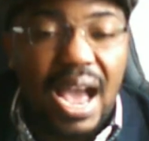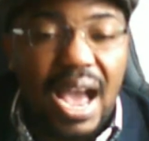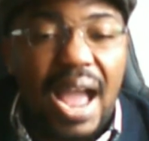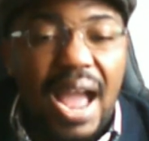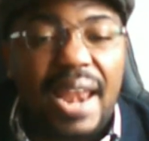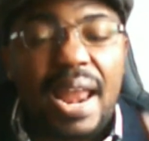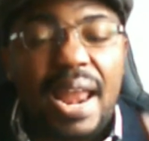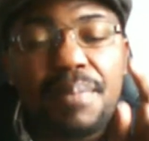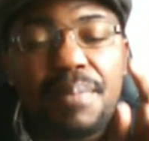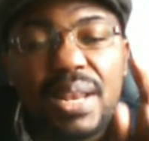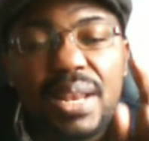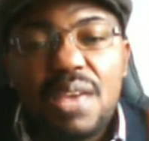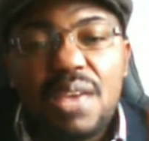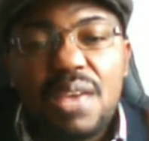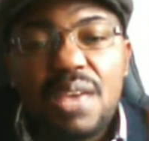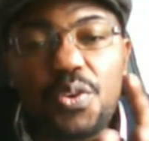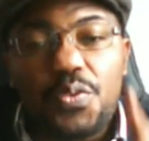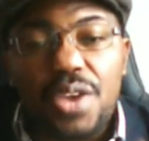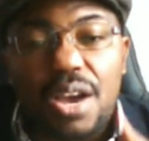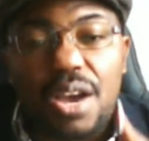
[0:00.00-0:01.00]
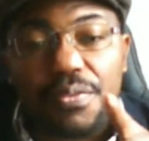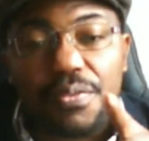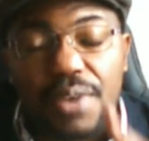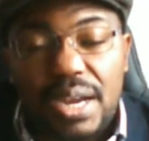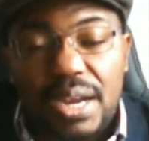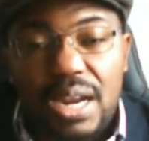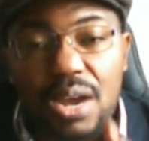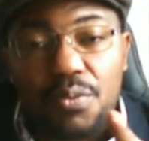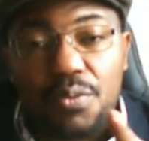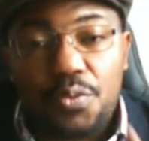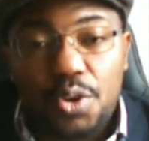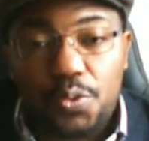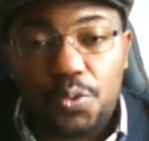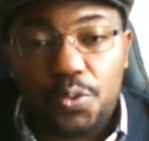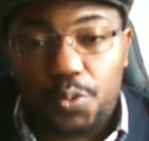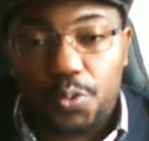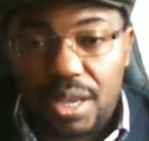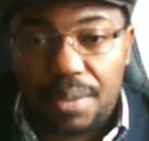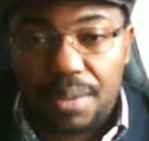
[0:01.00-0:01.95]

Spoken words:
And I believe if your father votes for